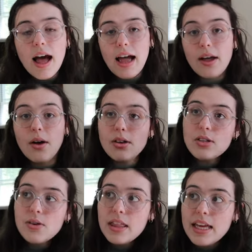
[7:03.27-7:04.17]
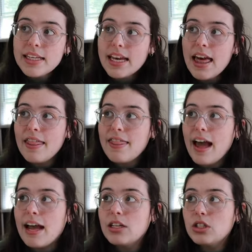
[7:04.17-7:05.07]
I also think
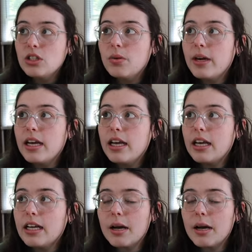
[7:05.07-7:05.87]
that doing